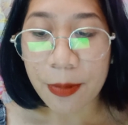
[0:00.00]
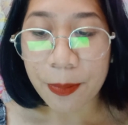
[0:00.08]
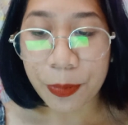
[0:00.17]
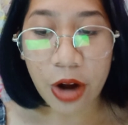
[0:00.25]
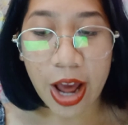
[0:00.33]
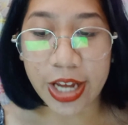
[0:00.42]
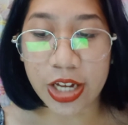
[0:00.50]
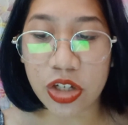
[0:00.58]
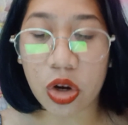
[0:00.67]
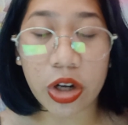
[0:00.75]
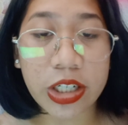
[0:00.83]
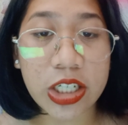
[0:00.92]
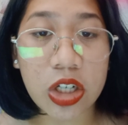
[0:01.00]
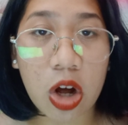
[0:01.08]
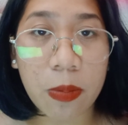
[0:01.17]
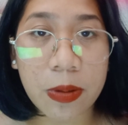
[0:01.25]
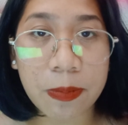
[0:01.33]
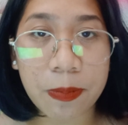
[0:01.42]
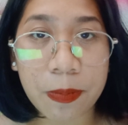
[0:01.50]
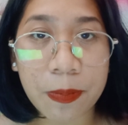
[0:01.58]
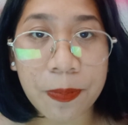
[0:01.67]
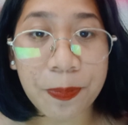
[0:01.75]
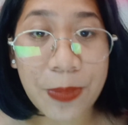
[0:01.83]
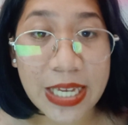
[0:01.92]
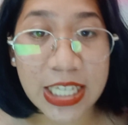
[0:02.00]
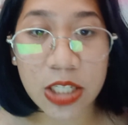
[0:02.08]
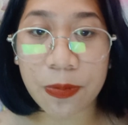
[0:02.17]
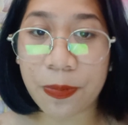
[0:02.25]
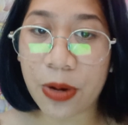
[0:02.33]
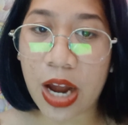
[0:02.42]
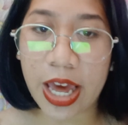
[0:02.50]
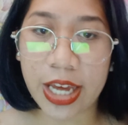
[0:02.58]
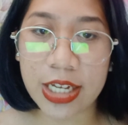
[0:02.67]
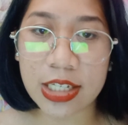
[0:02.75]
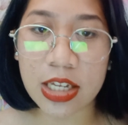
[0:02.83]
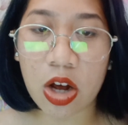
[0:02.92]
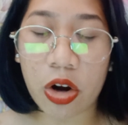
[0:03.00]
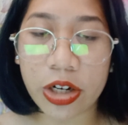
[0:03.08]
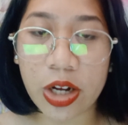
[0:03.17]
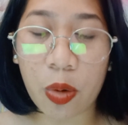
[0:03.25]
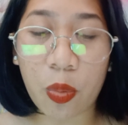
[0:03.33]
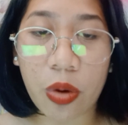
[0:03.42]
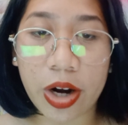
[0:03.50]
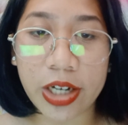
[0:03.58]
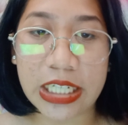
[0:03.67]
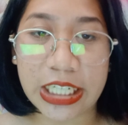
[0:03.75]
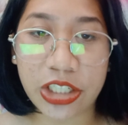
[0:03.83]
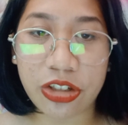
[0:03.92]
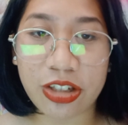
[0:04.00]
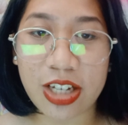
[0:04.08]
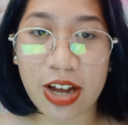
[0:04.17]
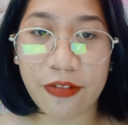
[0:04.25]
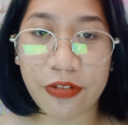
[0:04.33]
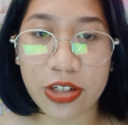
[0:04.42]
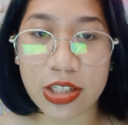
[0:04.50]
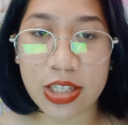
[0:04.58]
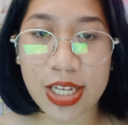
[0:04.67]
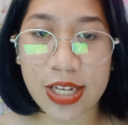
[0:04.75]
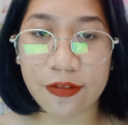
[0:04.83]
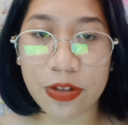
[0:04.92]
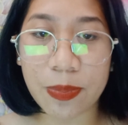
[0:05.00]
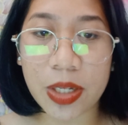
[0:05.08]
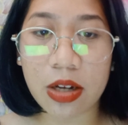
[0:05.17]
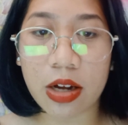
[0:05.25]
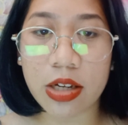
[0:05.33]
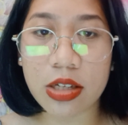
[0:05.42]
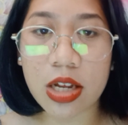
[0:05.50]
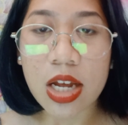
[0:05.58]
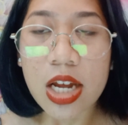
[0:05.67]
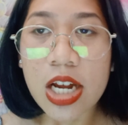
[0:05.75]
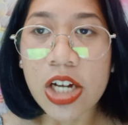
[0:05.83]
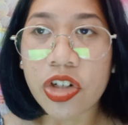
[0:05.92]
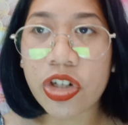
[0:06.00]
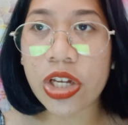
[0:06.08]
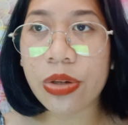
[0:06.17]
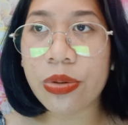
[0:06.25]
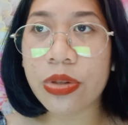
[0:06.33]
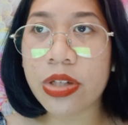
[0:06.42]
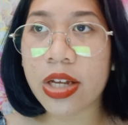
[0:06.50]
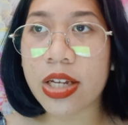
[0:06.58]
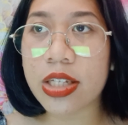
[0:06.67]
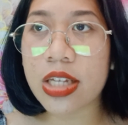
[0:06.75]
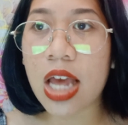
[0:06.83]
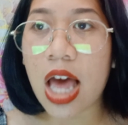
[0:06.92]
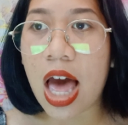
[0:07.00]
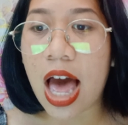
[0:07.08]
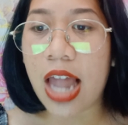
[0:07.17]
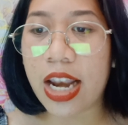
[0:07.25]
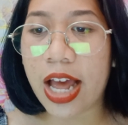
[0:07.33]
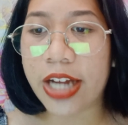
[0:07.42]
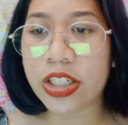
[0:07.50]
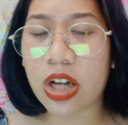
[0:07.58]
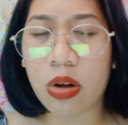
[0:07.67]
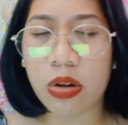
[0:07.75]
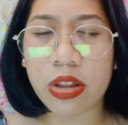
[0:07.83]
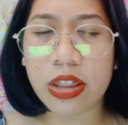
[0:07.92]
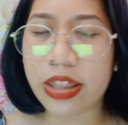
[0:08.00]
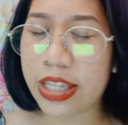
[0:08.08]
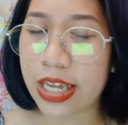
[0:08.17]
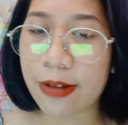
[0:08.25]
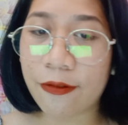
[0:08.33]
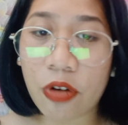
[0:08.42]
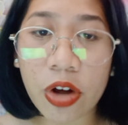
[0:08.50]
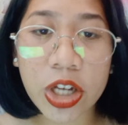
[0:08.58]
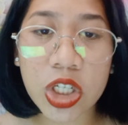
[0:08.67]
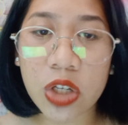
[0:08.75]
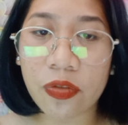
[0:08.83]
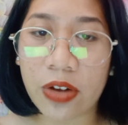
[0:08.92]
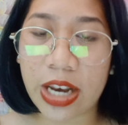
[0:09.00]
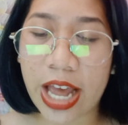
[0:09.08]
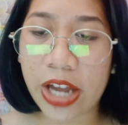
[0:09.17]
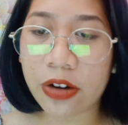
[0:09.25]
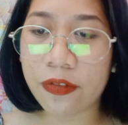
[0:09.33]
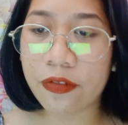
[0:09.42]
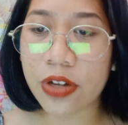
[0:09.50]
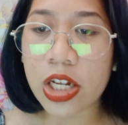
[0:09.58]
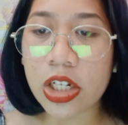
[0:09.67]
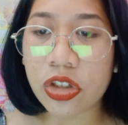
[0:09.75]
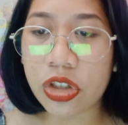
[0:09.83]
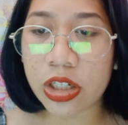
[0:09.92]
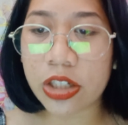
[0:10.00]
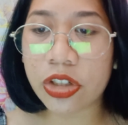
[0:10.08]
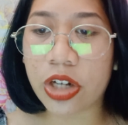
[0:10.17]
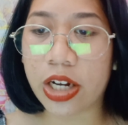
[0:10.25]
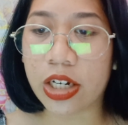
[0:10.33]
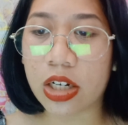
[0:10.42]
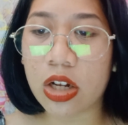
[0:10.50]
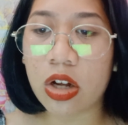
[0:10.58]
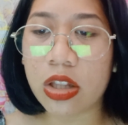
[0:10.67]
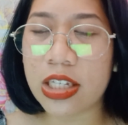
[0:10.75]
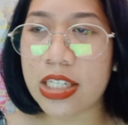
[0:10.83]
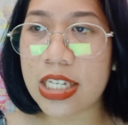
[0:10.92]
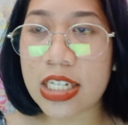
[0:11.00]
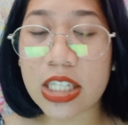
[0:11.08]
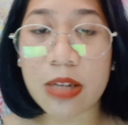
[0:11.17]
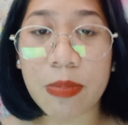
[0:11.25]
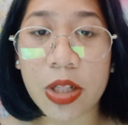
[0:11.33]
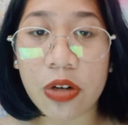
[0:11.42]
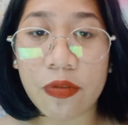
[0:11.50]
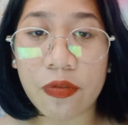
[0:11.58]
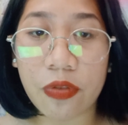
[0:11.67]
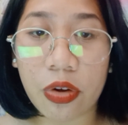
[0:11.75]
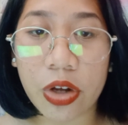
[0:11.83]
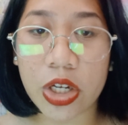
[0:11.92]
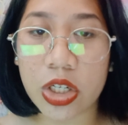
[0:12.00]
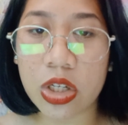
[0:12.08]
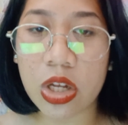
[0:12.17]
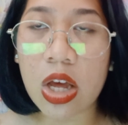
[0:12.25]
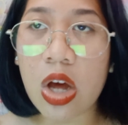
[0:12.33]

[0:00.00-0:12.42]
prize, or the Nobel Peace Prize, or the award that she have received, because she uses a lot of the voice of a lot of children, the 60 million voice